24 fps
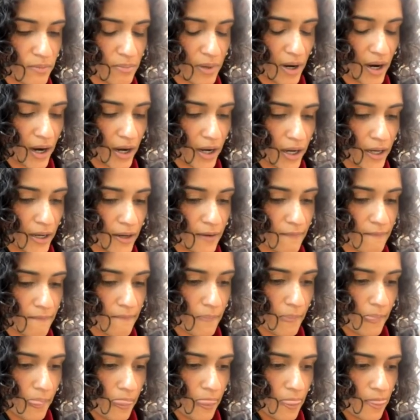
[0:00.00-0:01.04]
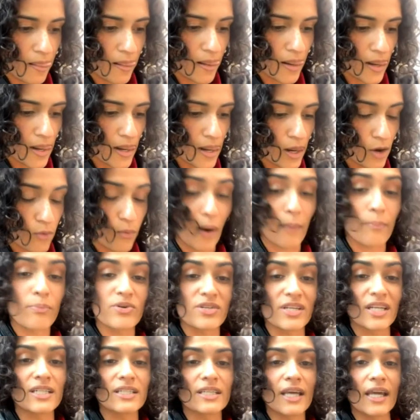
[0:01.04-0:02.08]
by
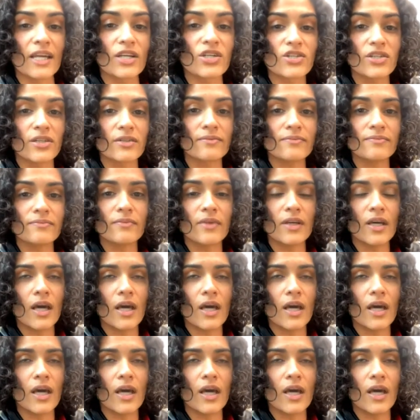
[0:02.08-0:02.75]
representation.